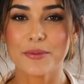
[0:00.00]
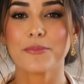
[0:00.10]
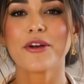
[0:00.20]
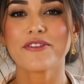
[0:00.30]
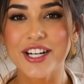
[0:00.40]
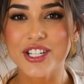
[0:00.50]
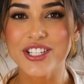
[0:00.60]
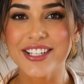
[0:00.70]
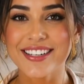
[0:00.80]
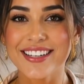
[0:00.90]

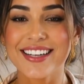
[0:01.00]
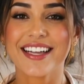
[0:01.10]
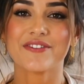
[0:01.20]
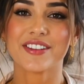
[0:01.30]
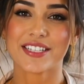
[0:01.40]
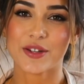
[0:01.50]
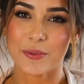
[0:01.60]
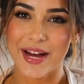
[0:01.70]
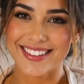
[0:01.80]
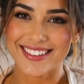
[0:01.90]
Perfection in every single
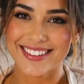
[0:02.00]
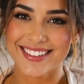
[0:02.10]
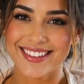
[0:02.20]
bite.